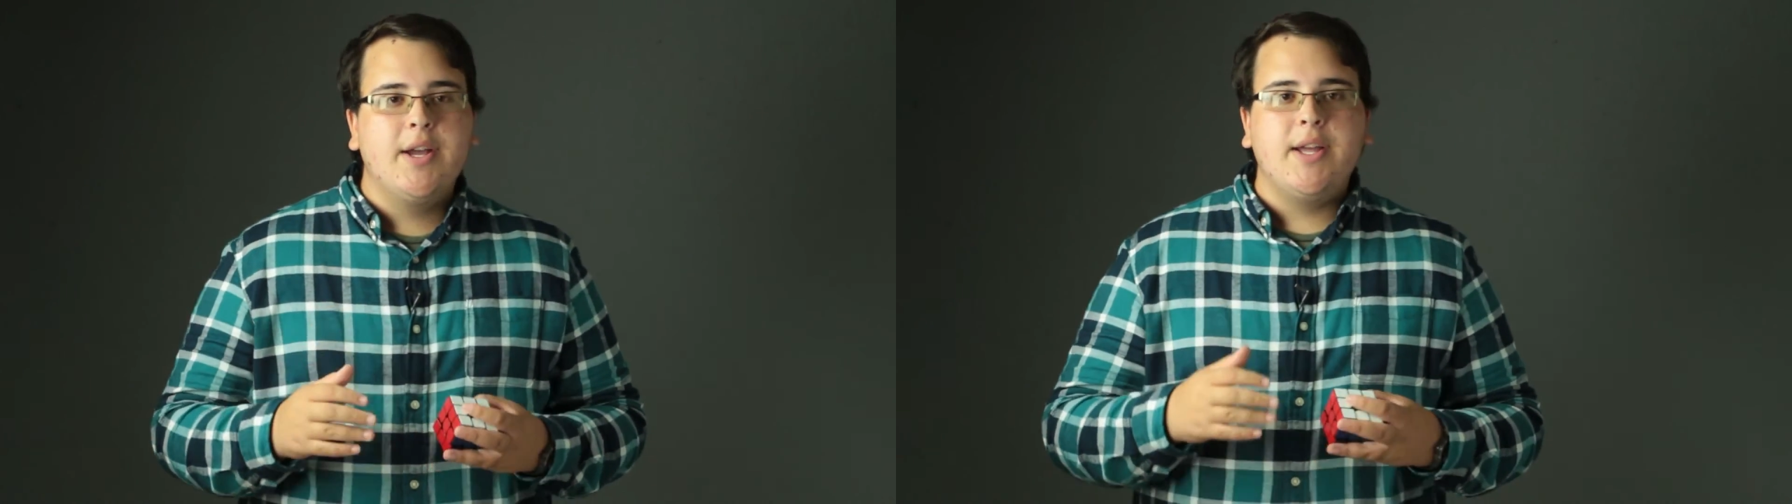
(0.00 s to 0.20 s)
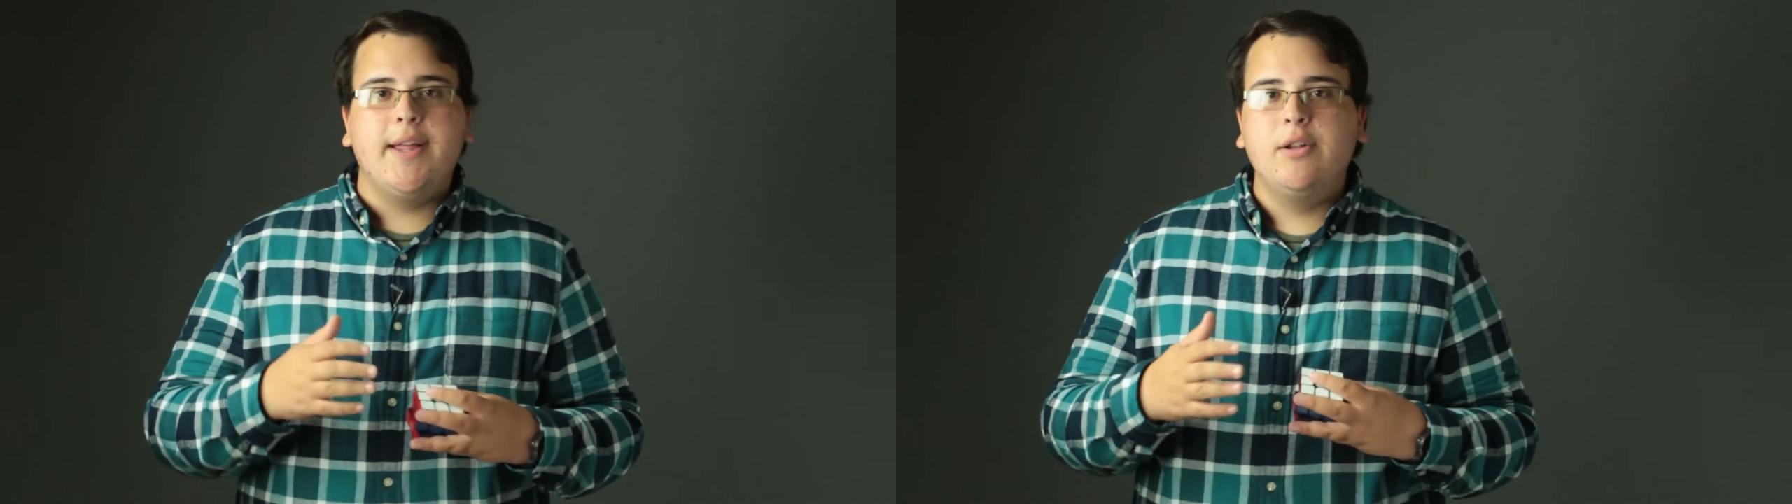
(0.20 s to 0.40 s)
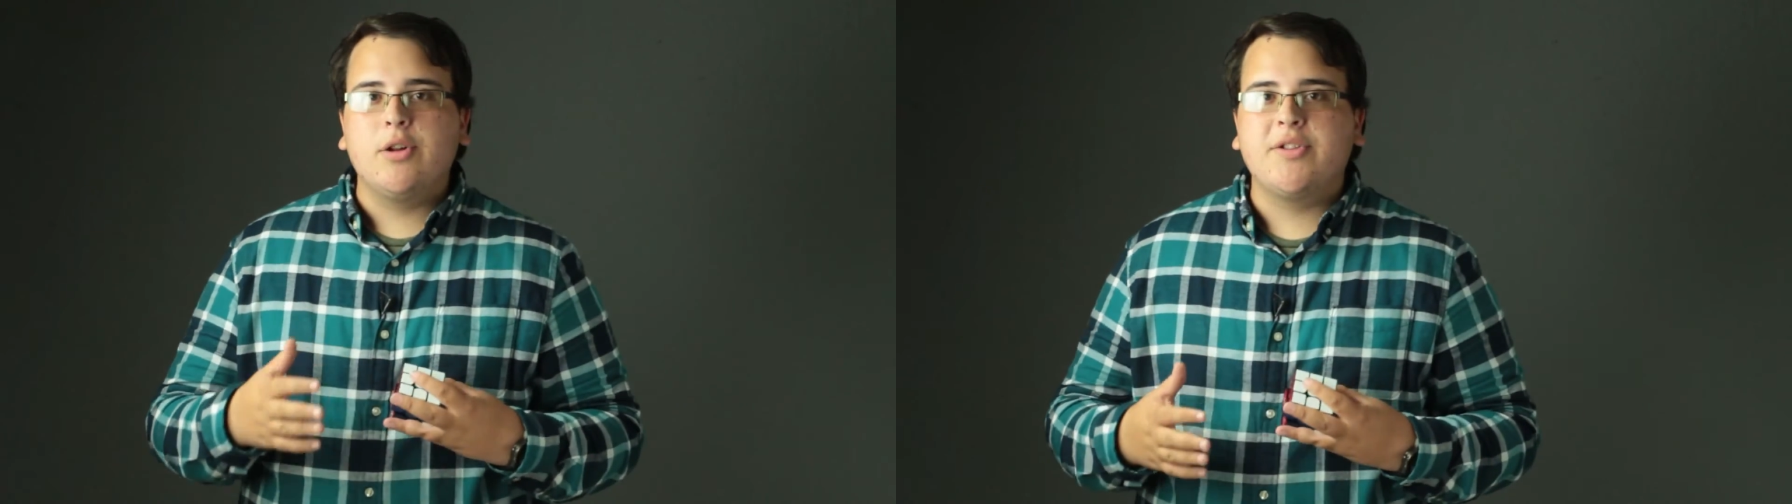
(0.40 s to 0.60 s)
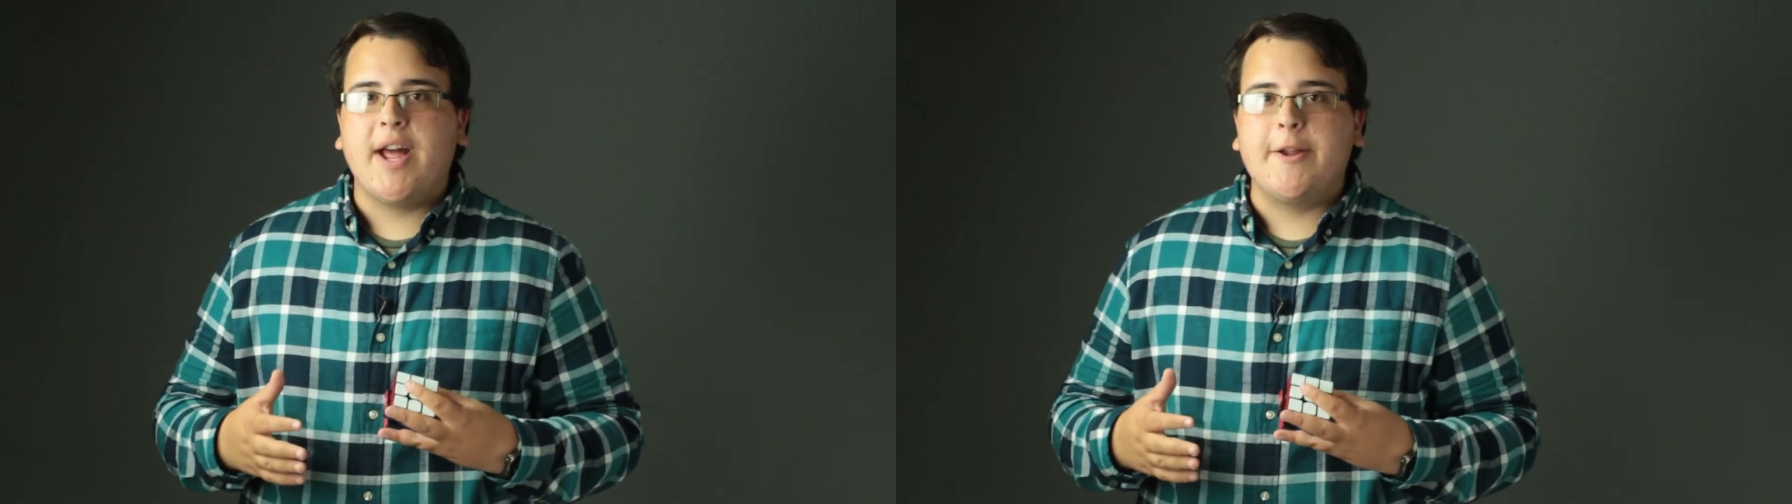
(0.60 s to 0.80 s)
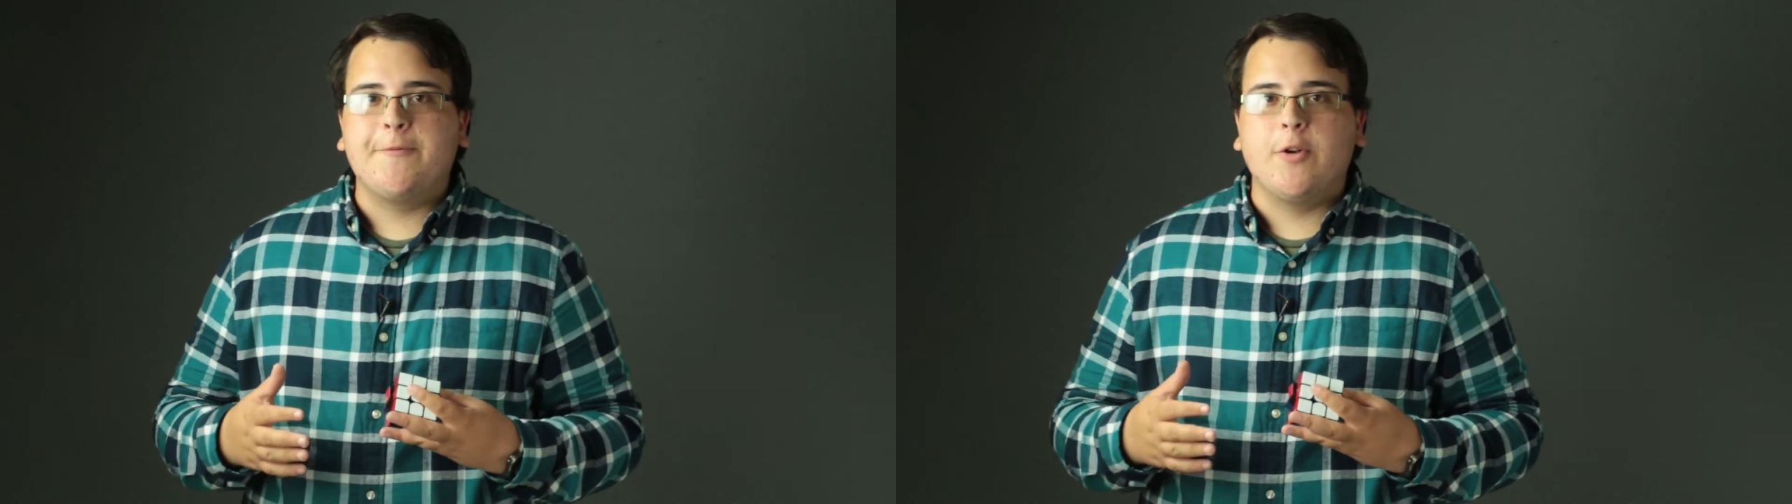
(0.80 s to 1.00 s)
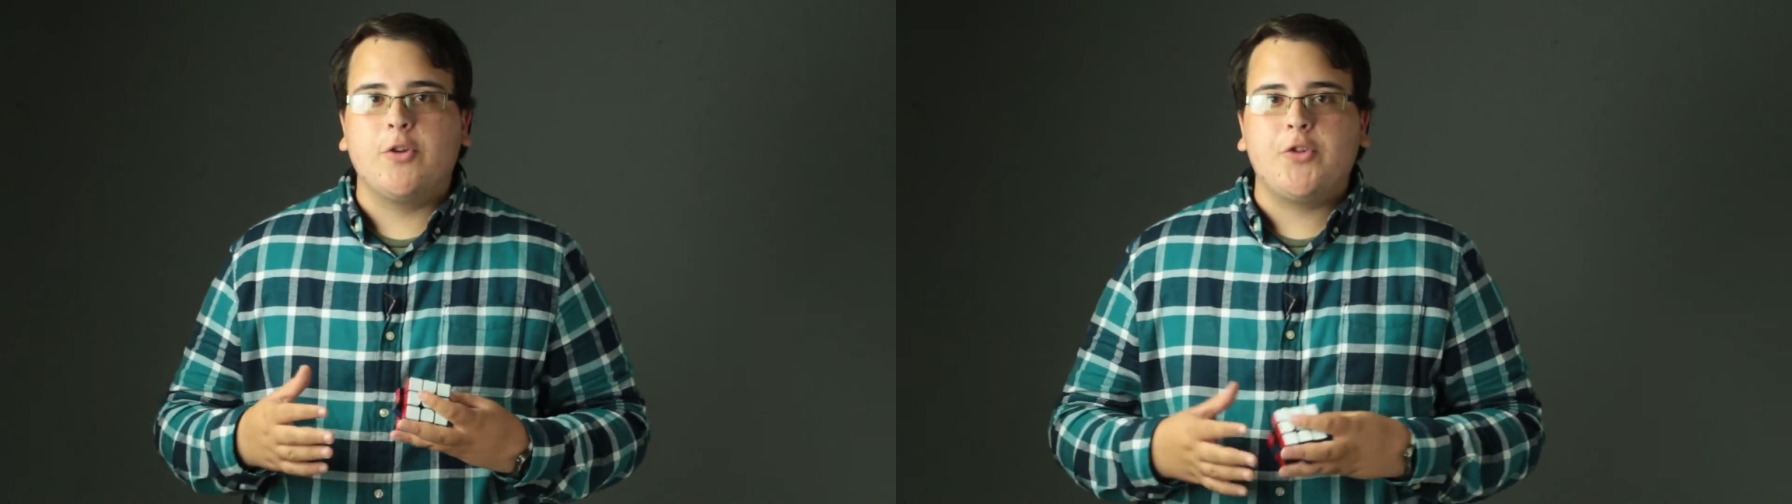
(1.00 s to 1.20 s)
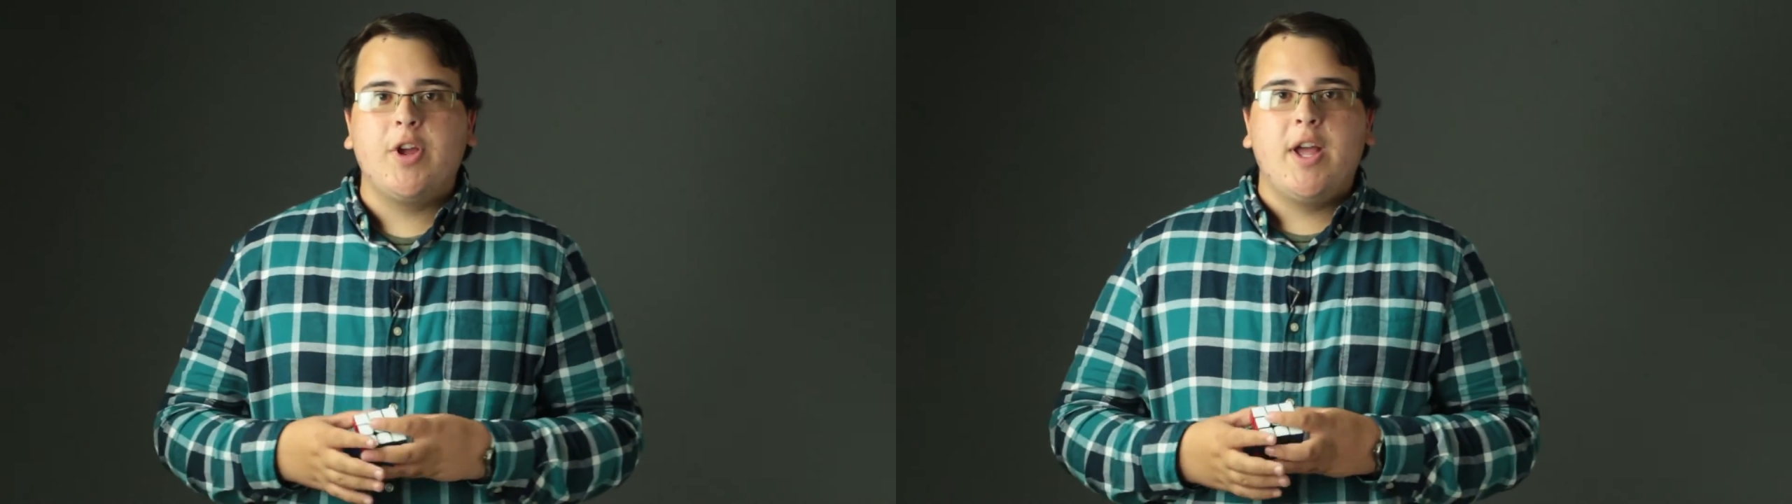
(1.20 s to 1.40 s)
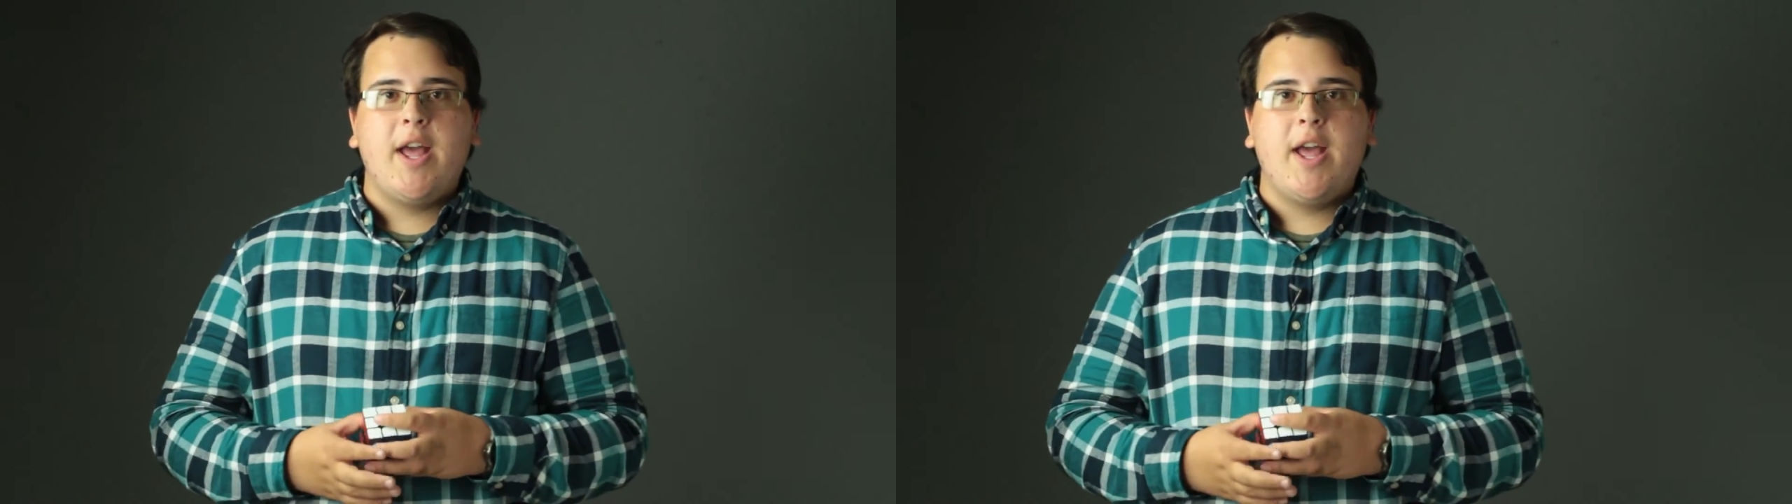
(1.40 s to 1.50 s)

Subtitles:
he looked at it first.